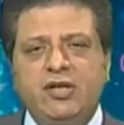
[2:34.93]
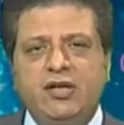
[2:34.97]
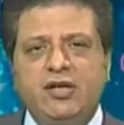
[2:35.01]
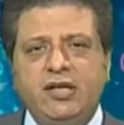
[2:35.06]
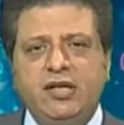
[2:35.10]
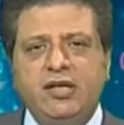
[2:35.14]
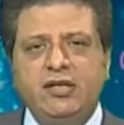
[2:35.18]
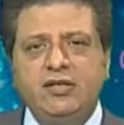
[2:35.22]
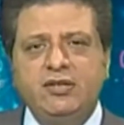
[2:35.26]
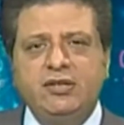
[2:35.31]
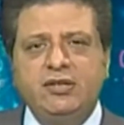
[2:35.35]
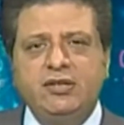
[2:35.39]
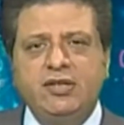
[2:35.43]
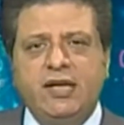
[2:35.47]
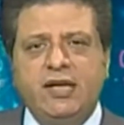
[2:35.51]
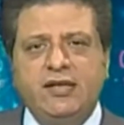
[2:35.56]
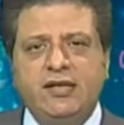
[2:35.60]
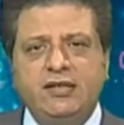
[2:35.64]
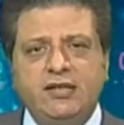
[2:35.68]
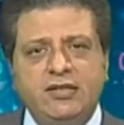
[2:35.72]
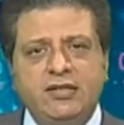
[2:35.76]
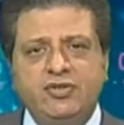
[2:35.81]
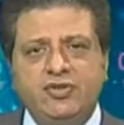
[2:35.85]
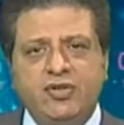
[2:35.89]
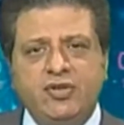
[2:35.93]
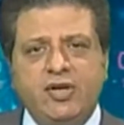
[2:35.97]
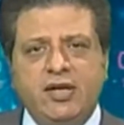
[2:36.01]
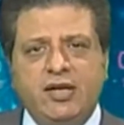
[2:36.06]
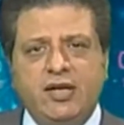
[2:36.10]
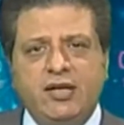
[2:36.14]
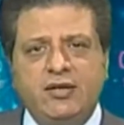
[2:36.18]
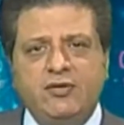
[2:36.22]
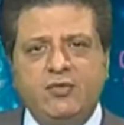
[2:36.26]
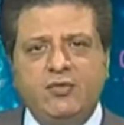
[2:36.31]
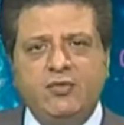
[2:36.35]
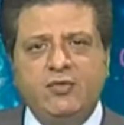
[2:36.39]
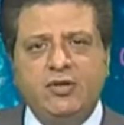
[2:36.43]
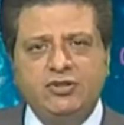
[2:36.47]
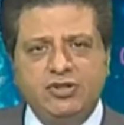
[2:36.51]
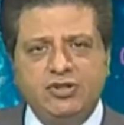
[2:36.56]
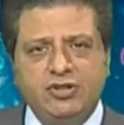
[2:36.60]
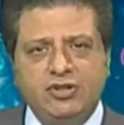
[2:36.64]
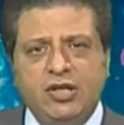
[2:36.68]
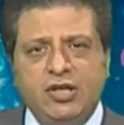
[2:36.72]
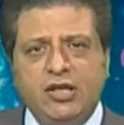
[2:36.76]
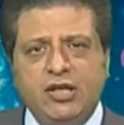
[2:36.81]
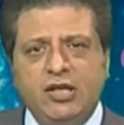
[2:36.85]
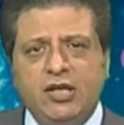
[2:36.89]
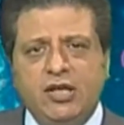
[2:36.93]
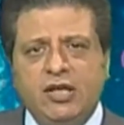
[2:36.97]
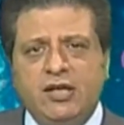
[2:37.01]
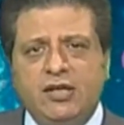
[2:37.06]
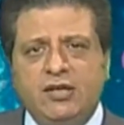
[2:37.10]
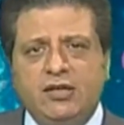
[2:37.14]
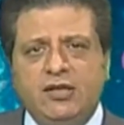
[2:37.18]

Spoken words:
Intranet was